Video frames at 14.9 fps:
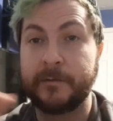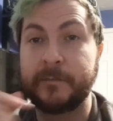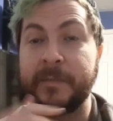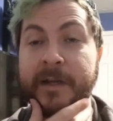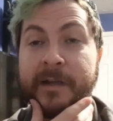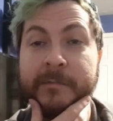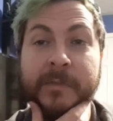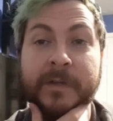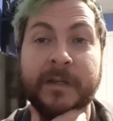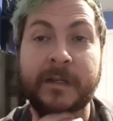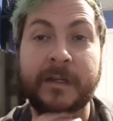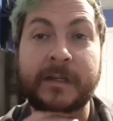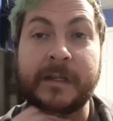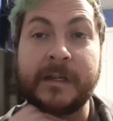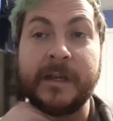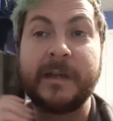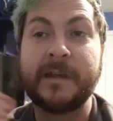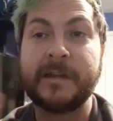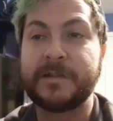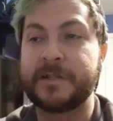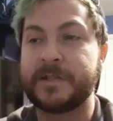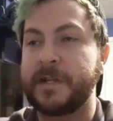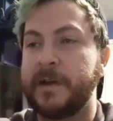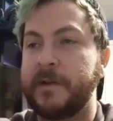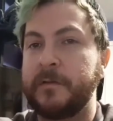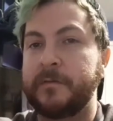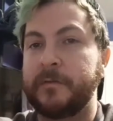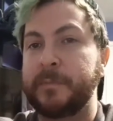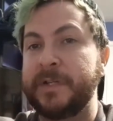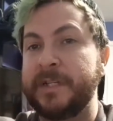don't mind me. Just got
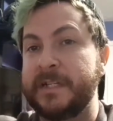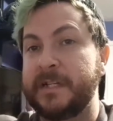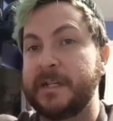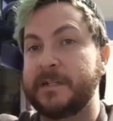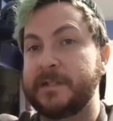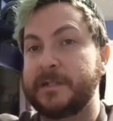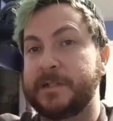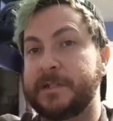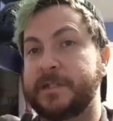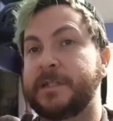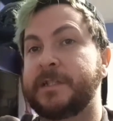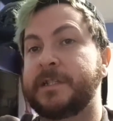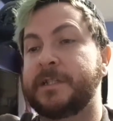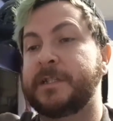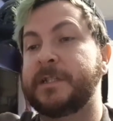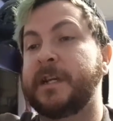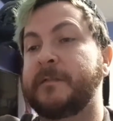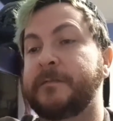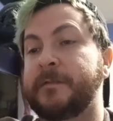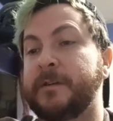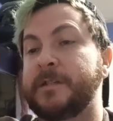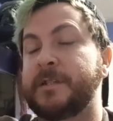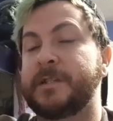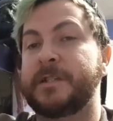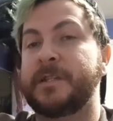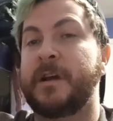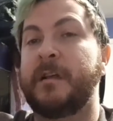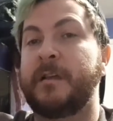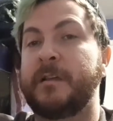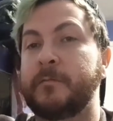over being sick for a
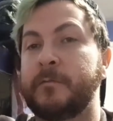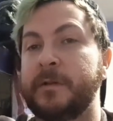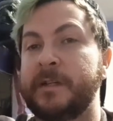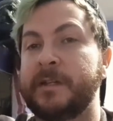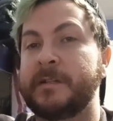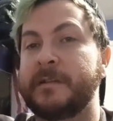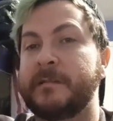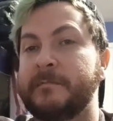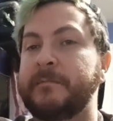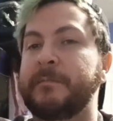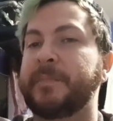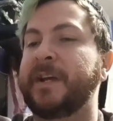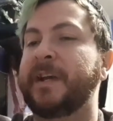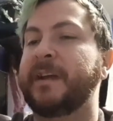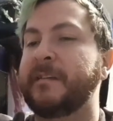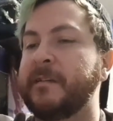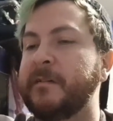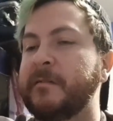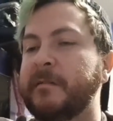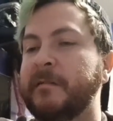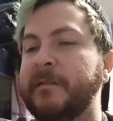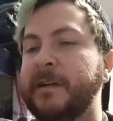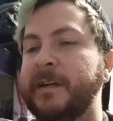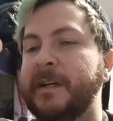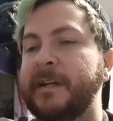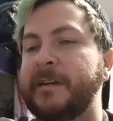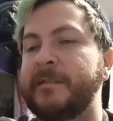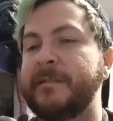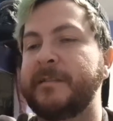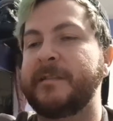solid week. Something bad going
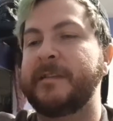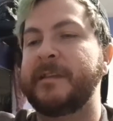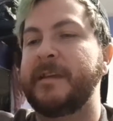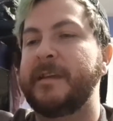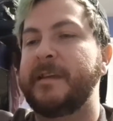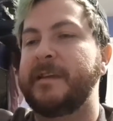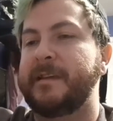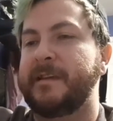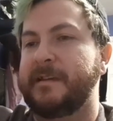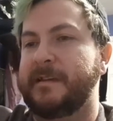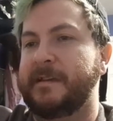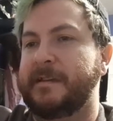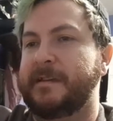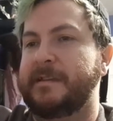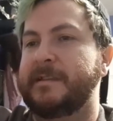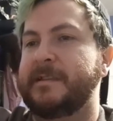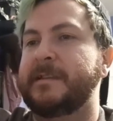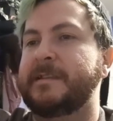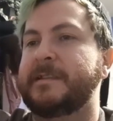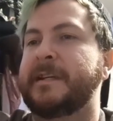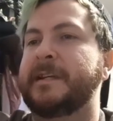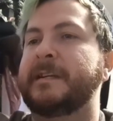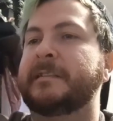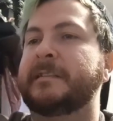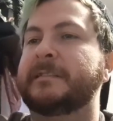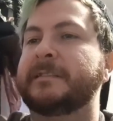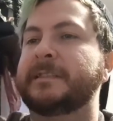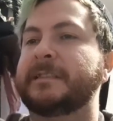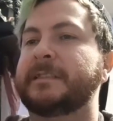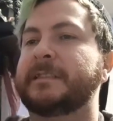around the
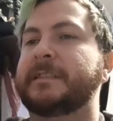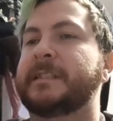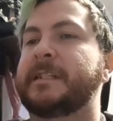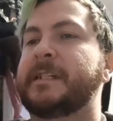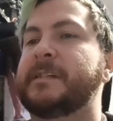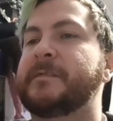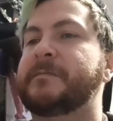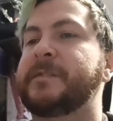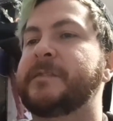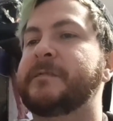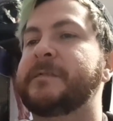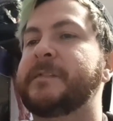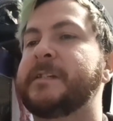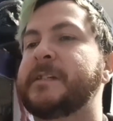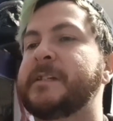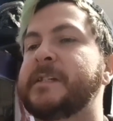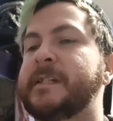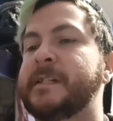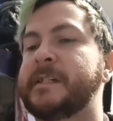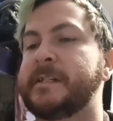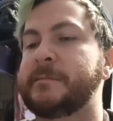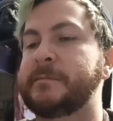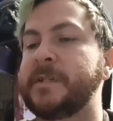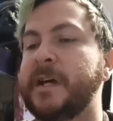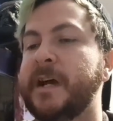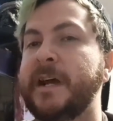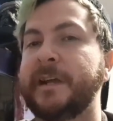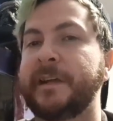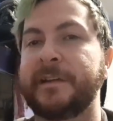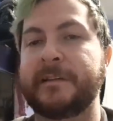town. I've been feeling like I'm
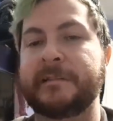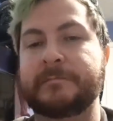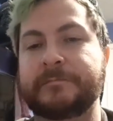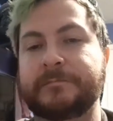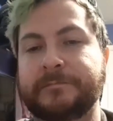dying.